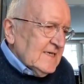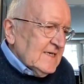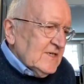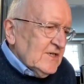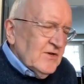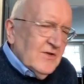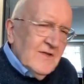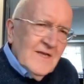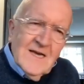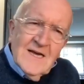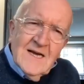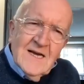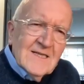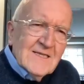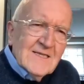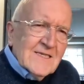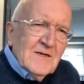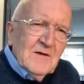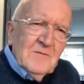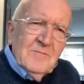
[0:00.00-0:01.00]
Do you think it can
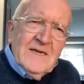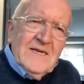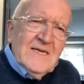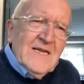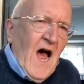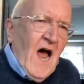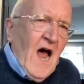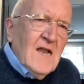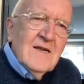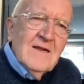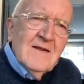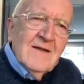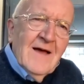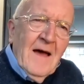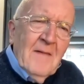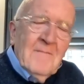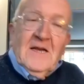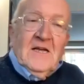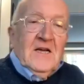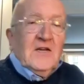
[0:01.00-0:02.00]
still be done?
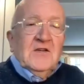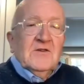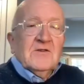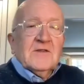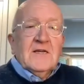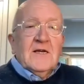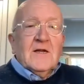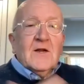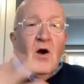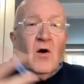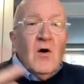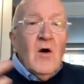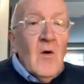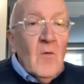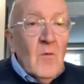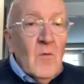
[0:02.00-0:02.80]
I mean, can you, you know,